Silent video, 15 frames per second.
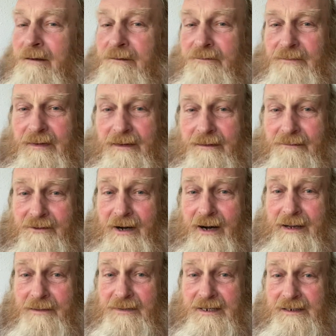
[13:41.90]
The old
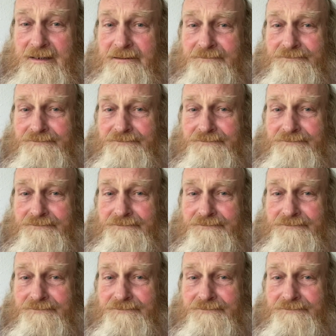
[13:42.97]
grey bits.